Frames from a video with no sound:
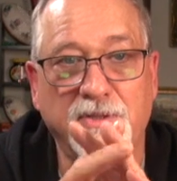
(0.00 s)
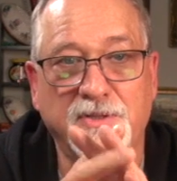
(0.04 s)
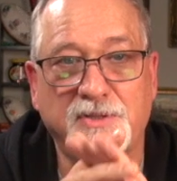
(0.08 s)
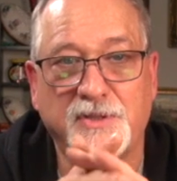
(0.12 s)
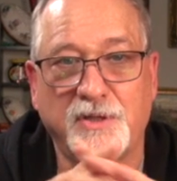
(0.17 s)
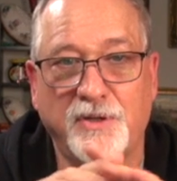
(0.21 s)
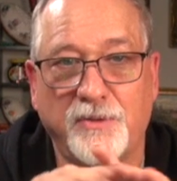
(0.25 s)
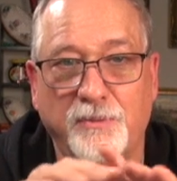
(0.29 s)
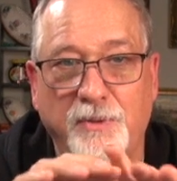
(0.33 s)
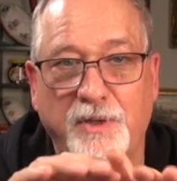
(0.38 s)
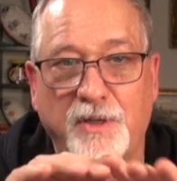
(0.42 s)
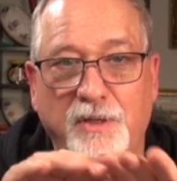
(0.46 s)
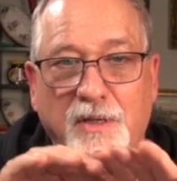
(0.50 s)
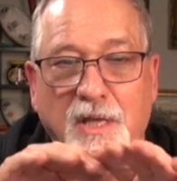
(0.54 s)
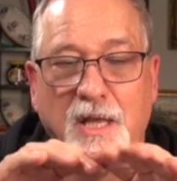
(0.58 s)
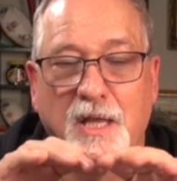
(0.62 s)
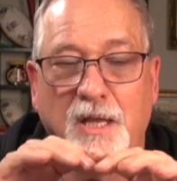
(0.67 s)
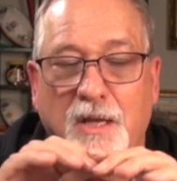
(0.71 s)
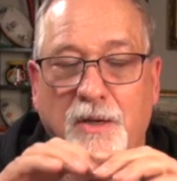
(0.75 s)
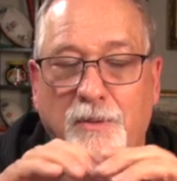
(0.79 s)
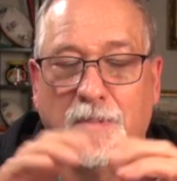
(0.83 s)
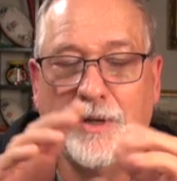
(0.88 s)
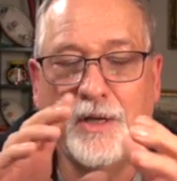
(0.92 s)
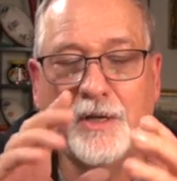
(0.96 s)
So we
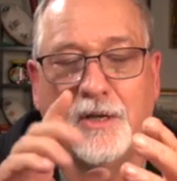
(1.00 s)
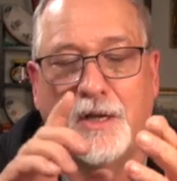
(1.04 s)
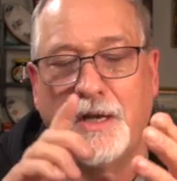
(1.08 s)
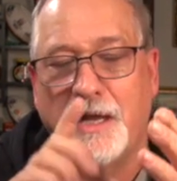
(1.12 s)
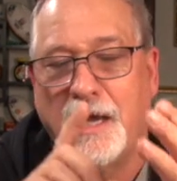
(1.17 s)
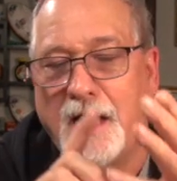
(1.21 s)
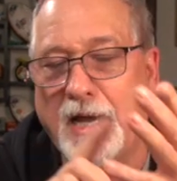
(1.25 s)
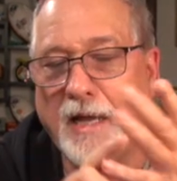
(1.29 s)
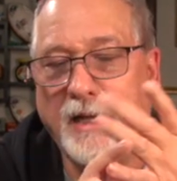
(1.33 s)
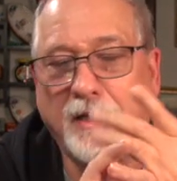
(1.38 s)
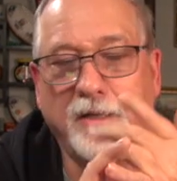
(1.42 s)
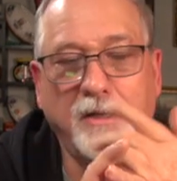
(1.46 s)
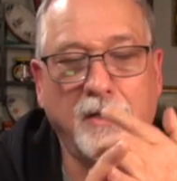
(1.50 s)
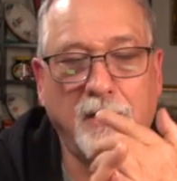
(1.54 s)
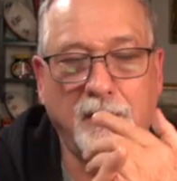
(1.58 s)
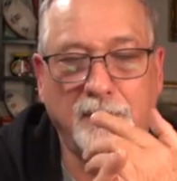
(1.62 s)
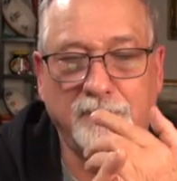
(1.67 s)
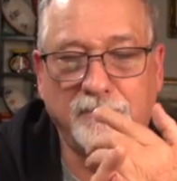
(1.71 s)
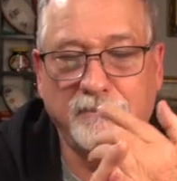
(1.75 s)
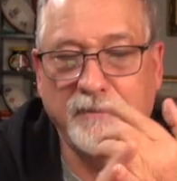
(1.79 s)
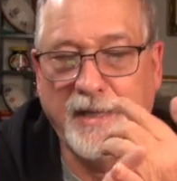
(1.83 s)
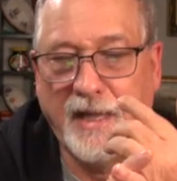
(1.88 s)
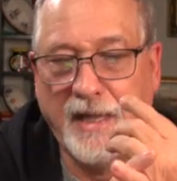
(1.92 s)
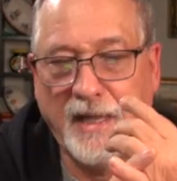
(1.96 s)
we could I could
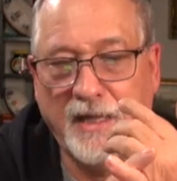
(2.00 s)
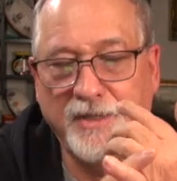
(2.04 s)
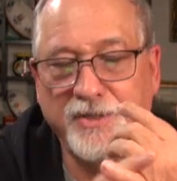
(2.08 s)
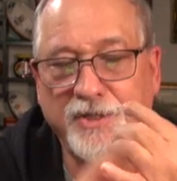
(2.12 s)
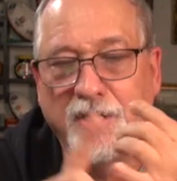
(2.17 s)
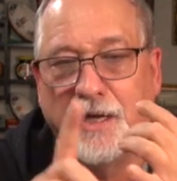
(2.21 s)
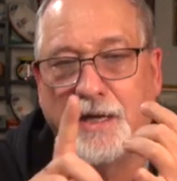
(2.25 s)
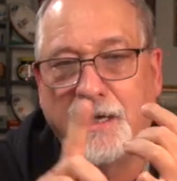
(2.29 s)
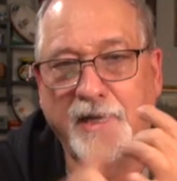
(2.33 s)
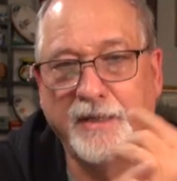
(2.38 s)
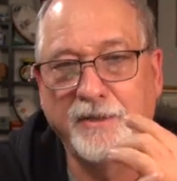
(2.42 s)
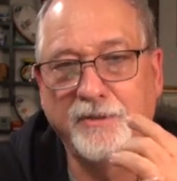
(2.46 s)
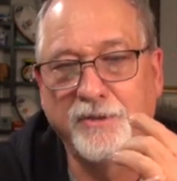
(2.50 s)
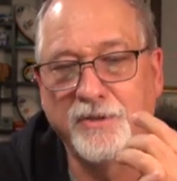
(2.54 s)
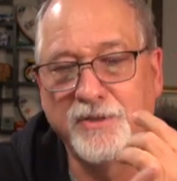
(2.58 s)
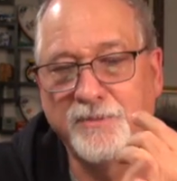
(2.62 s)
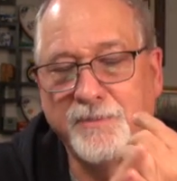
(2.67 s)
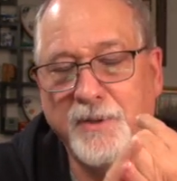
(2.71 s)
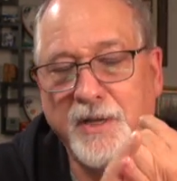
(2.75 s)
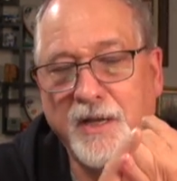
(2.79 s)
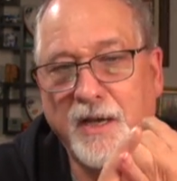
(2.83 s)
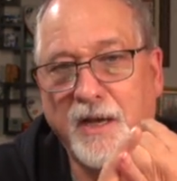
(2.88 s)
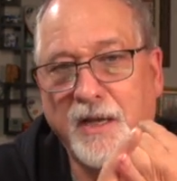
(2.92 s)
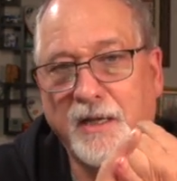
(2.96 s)
have had you hide those
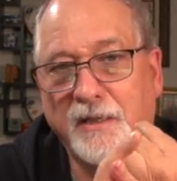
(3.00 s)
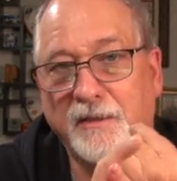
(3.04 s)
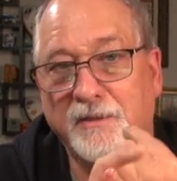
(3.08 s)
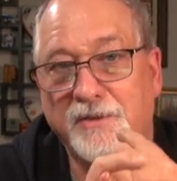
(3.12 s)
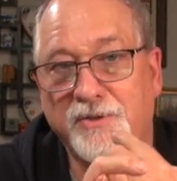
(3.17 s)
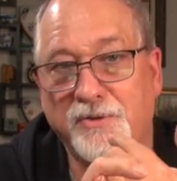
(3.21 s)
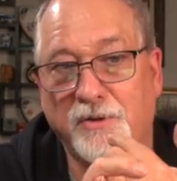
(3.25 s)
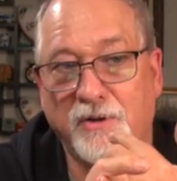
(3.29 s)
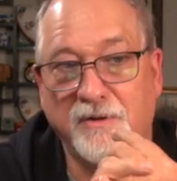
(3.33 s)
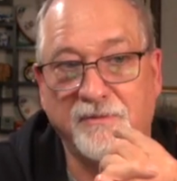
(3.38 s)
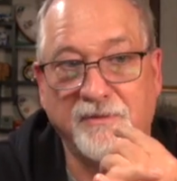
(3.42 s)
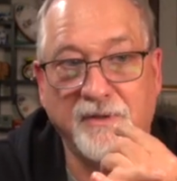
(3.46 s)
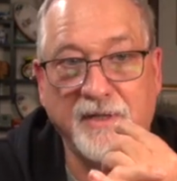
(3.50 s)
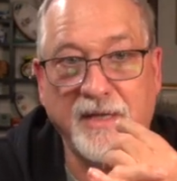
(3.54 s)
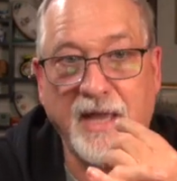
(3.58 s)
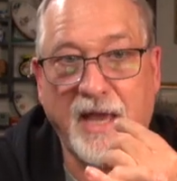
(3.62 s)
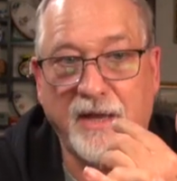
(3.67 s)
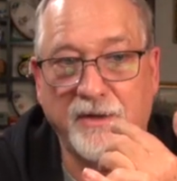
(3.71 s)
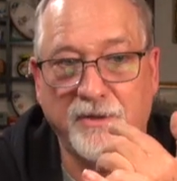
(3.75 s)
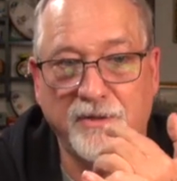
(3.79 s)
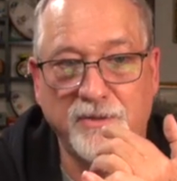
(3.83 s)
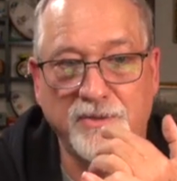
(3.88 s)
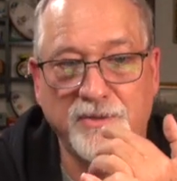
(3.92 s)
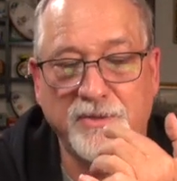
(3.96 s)
behind sort of
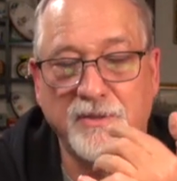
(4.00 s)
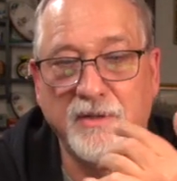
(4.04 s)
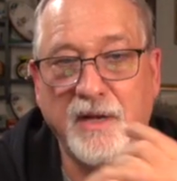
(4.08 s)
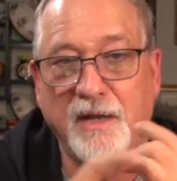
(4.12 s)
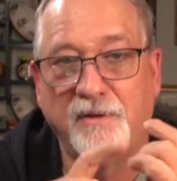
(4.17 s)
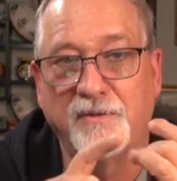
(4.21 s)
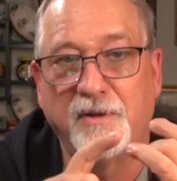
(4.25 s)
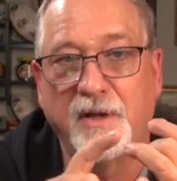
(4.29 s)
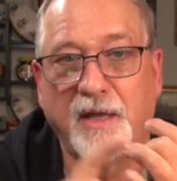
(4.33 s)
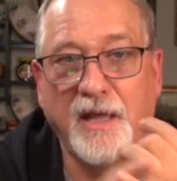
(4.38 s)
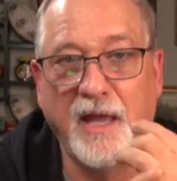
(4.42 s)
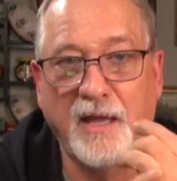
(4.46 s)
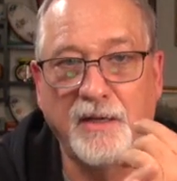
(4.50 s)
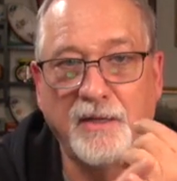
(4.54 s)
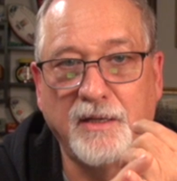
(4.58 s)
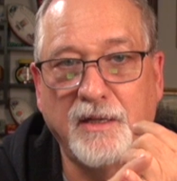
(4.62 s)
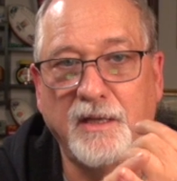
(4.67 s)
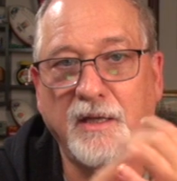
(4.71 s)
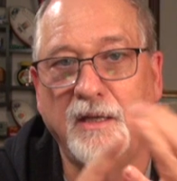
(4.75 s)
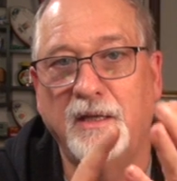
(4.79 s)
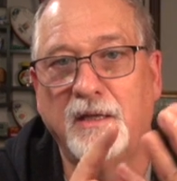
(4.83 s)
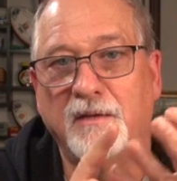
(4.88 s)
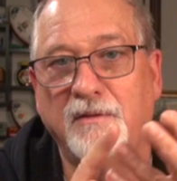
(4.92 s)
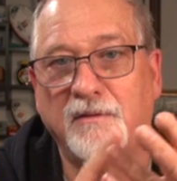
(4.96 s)
getters and have a get
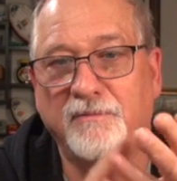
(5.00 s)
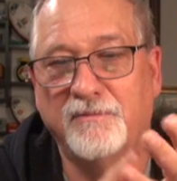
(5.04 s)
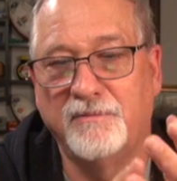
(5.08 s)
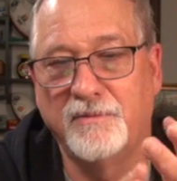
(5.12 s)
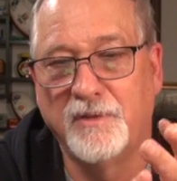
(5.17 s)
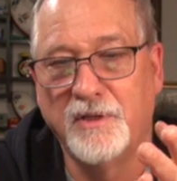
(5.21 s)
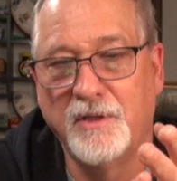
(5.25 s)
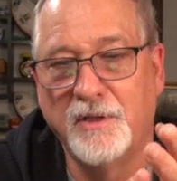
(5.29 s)
key and